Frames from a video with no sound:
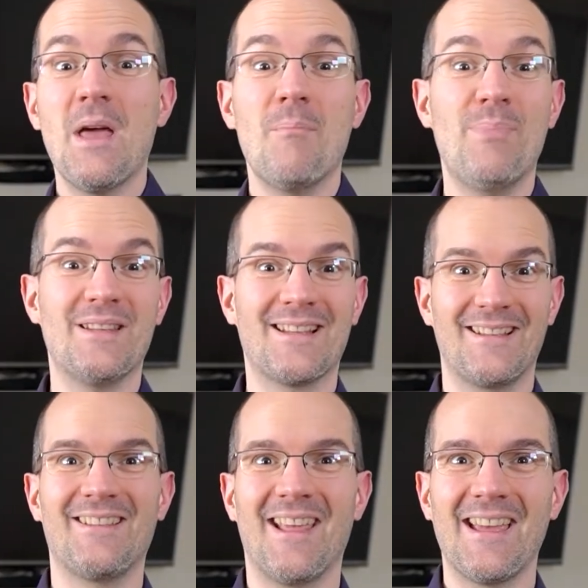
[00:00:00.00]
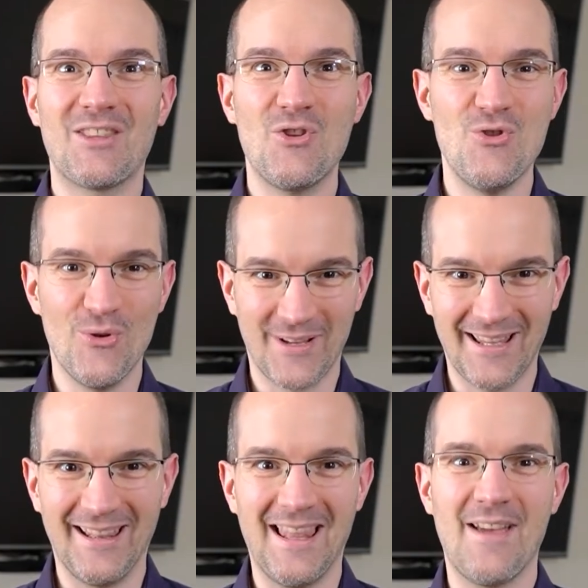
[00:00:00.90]
Besides that, you
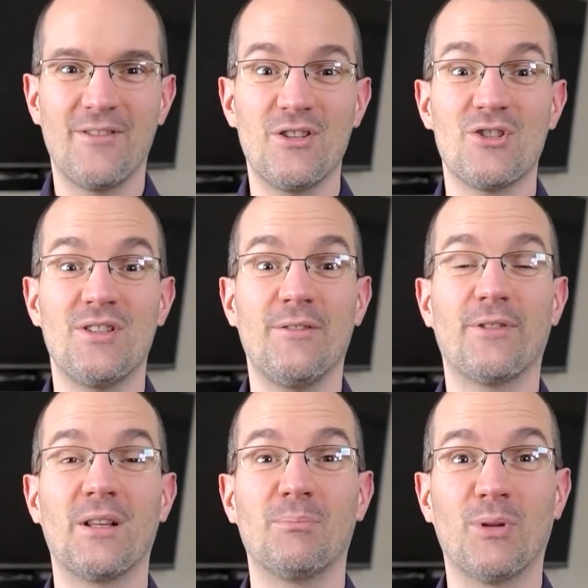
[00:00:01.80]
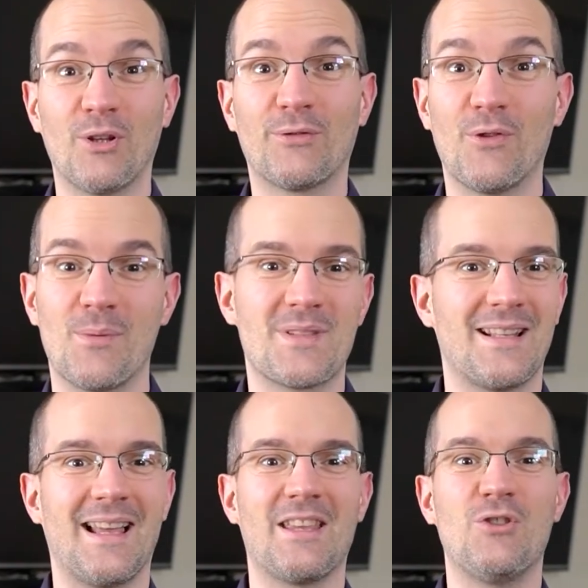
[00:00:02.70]
can leverage different platforms
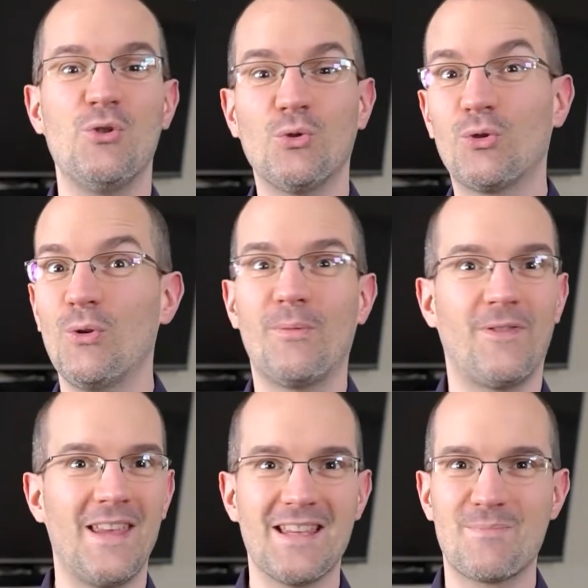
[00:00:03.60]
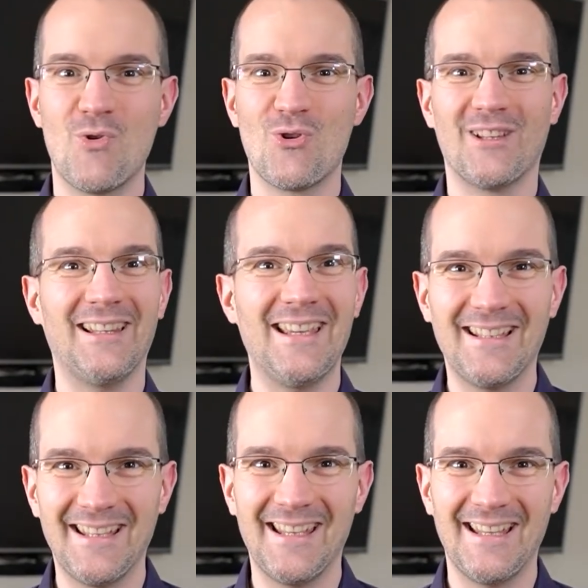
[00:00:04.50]
like YouTube, Facebook,
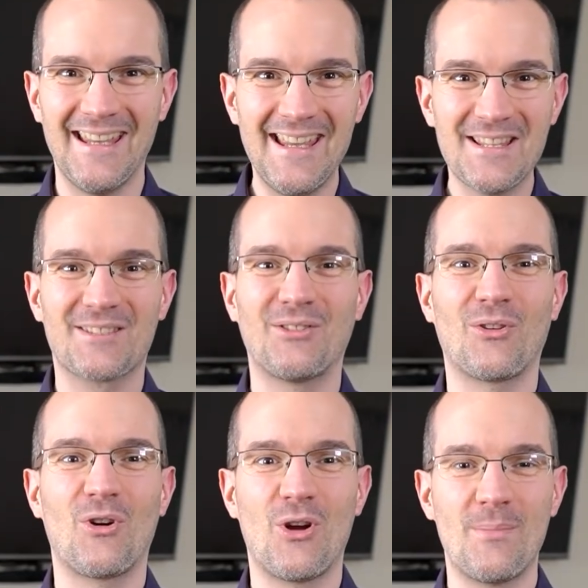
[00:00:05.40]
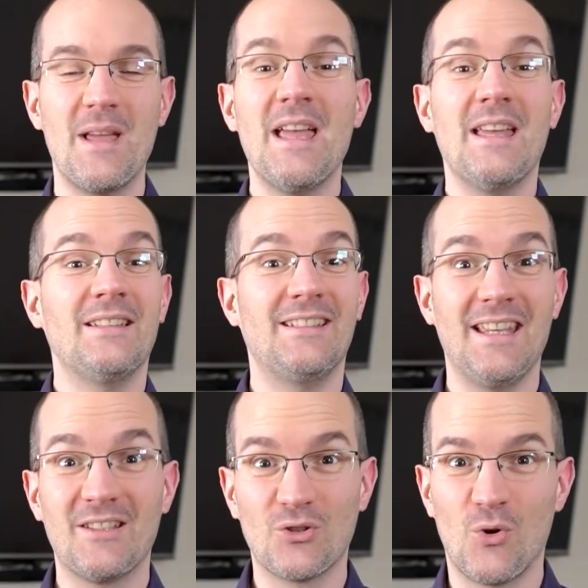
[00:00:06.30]
LinkedIn, Instagram,
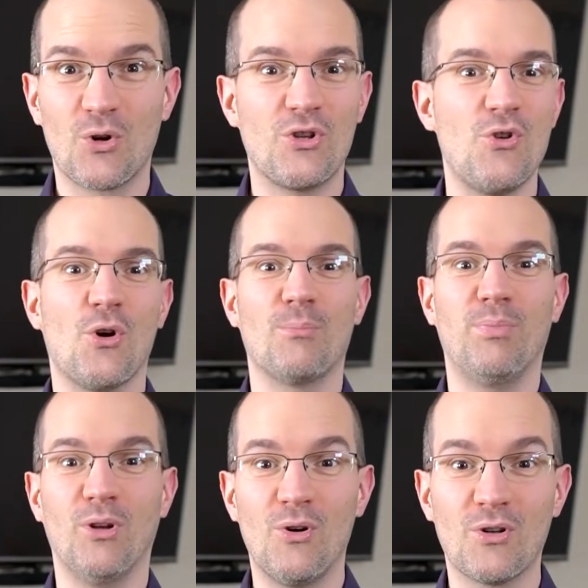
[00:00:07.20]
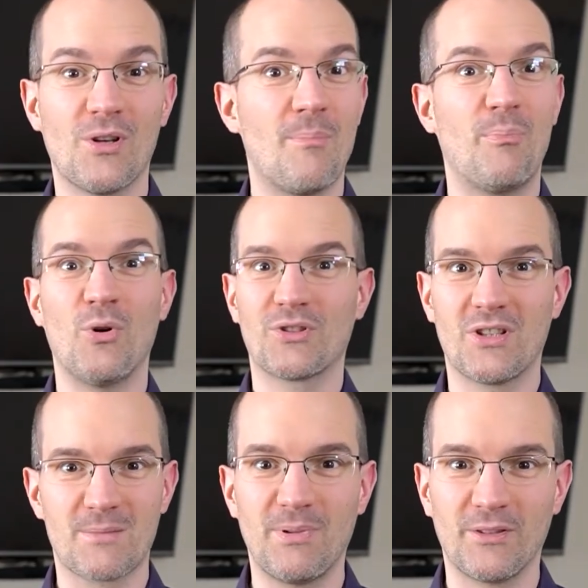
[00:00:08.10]
TikTok, your blog,
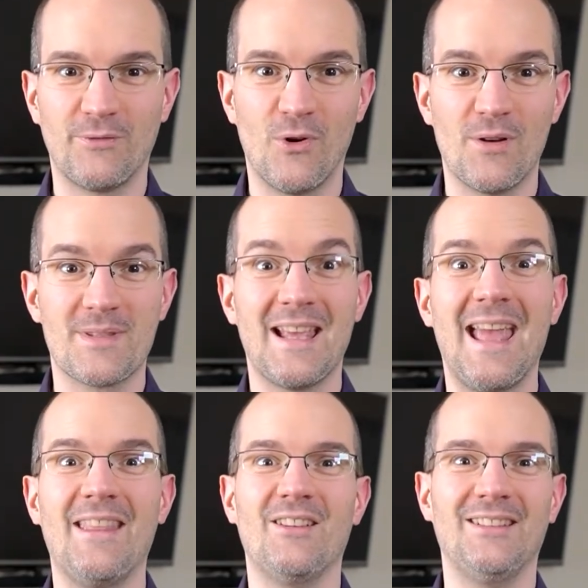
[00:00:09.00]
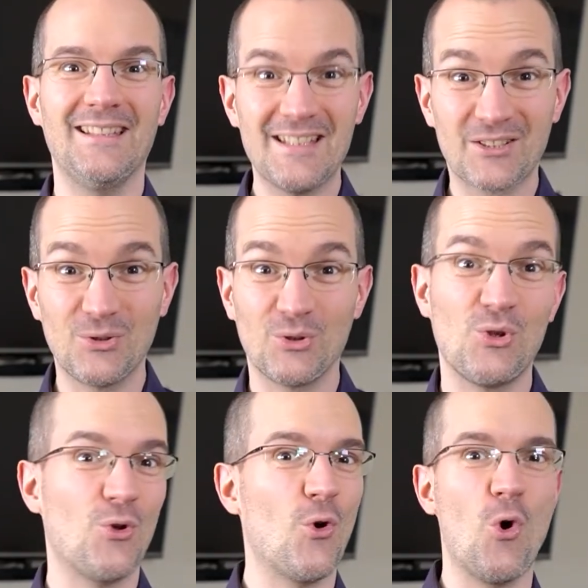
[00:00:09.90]
podcast platforms, and the list could
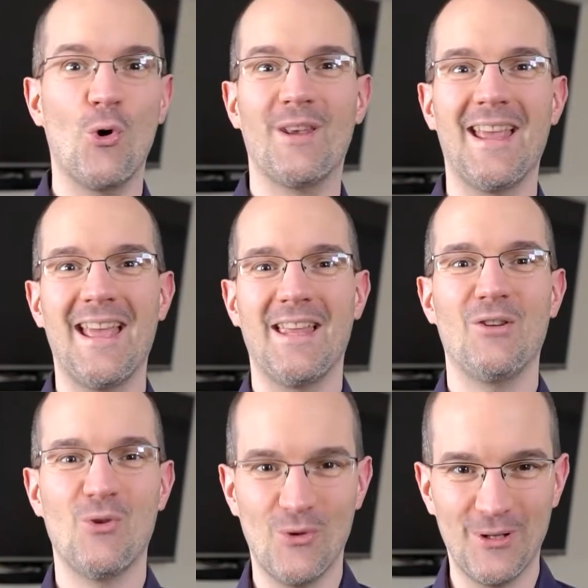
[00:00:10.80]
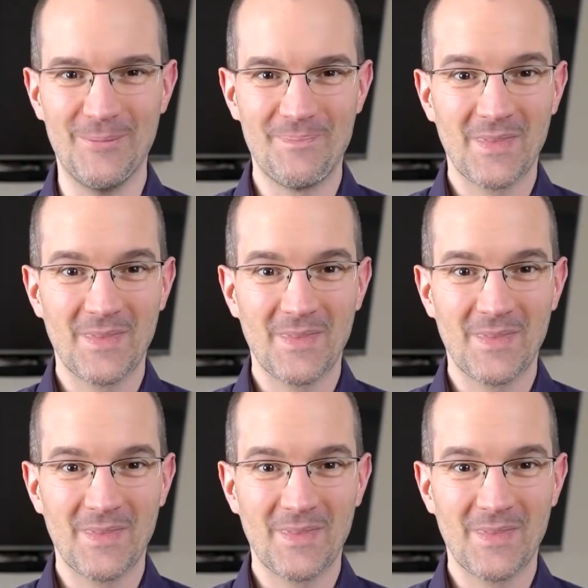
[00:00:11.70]
go on and on.